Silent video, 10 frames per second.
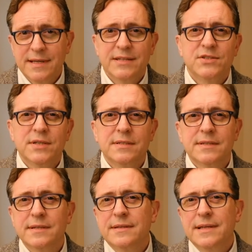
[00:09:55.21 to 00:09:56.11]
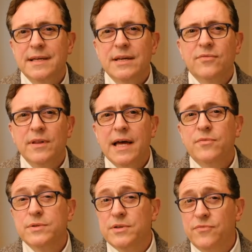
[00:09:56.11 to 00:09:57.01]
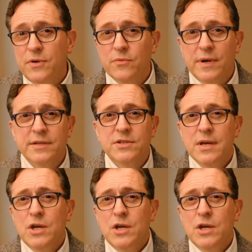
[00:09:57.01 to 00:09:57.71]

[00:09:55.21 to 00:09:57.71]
It's just that if life was a foot race,